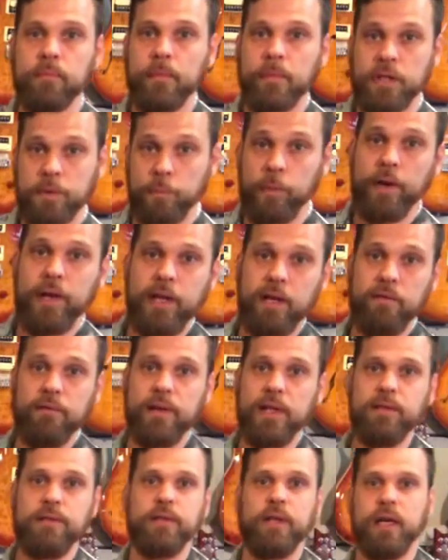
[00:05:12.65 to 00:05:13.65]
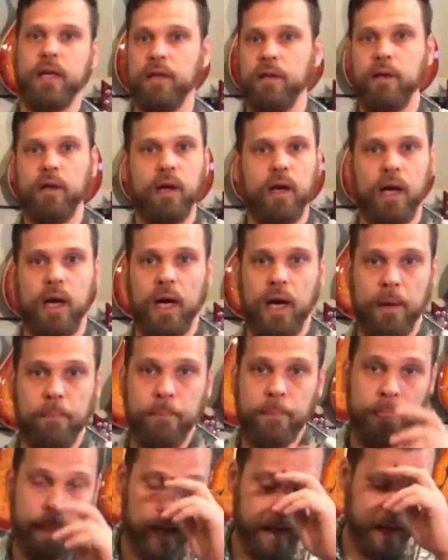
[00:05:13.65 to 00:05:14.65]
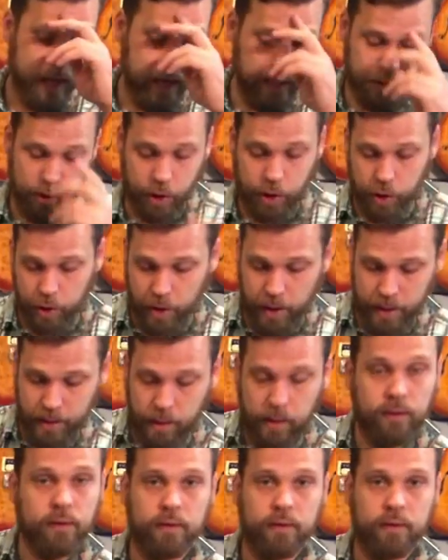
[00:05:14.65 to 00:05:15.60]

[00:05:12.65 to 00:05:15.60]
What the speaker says: It's pretty convincing. It's a good